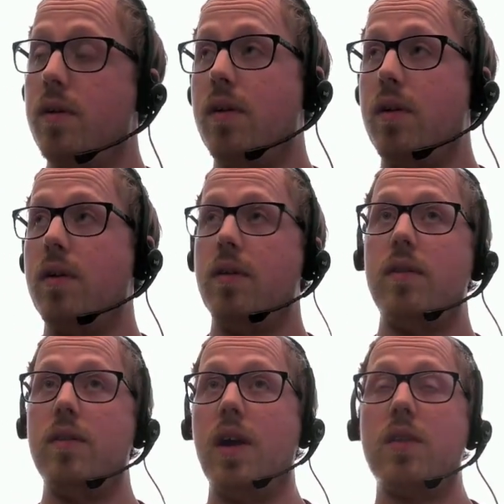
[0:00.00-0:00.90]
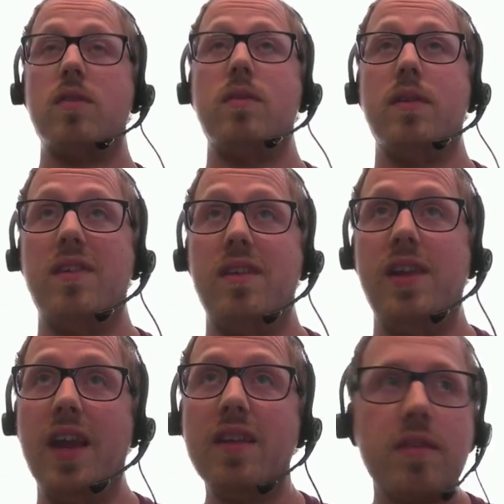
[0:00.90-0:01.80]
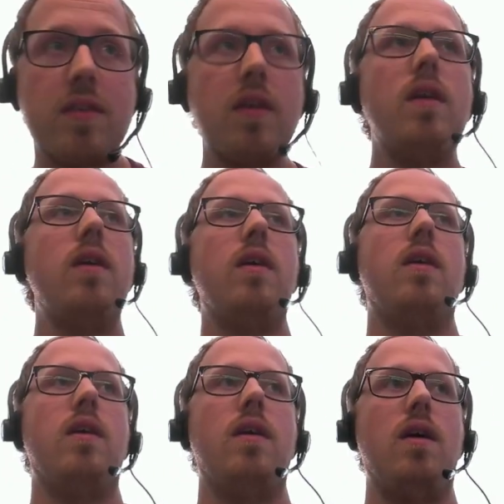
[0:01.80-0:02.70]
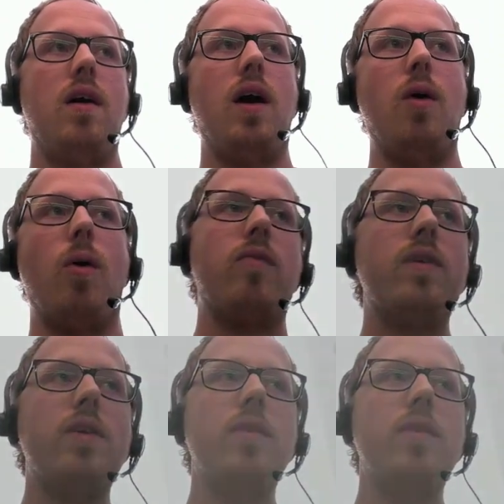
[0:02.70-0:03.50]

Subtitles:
The answer is yes. However, you